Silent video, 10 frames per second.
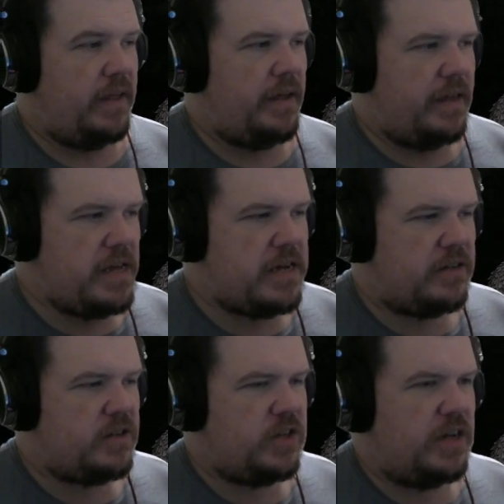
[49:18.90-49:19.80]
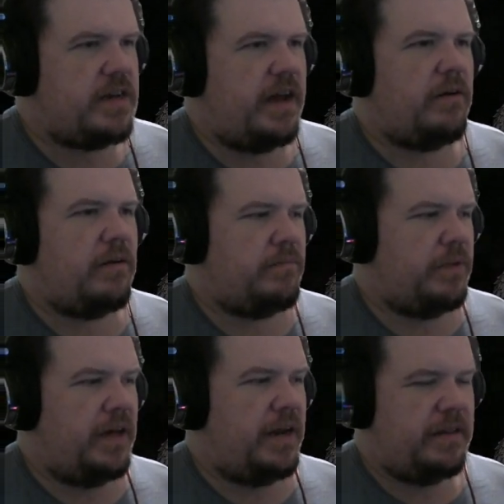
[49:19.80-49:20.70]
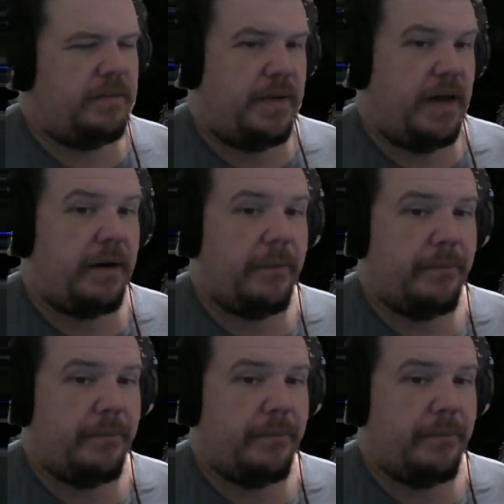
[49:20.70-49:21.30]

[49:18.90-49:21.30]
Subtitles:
he could sit down and play it on the piano.